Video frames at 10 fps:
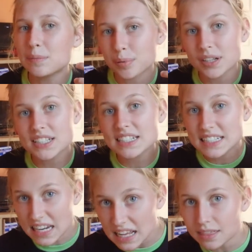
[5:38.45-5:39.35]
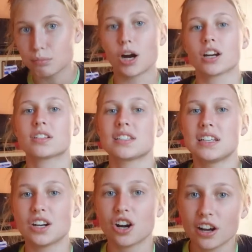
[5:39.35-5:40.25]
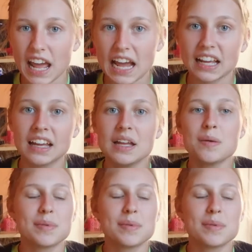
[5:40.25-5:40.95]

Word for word: imprinted teeth marks in her neck